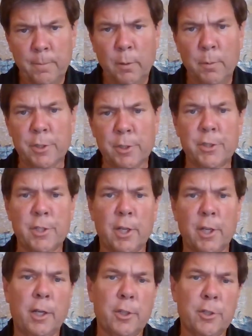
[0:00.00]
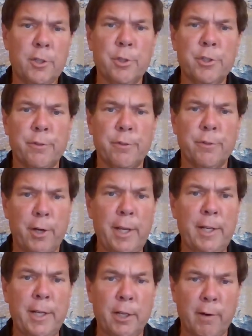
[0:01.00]
which is a, a source of
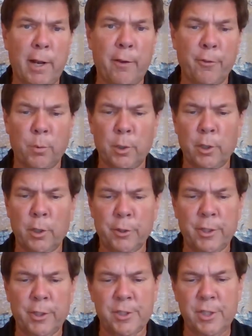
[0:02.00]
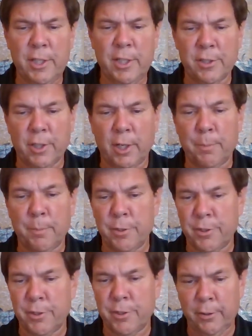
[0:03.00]
trading around the world. You can see this like
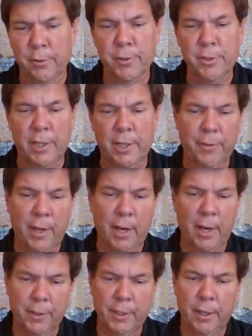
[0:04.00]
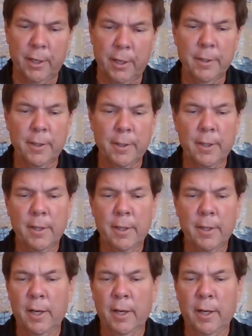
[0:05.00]
Brazil, South Africa,
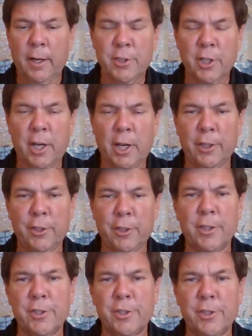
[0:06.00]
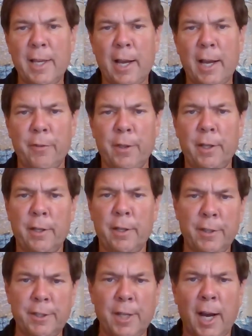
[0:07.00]
uh, China. You can see how the,
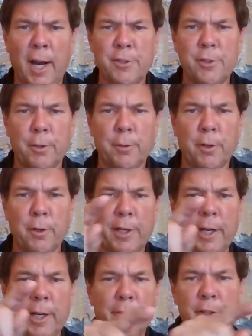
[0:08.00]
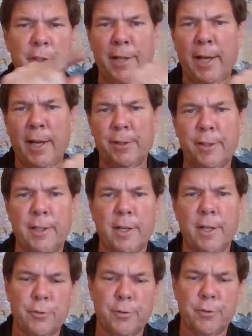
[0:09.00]
the dots are, are kind of connected
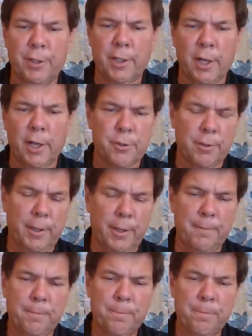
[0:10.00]
country to country.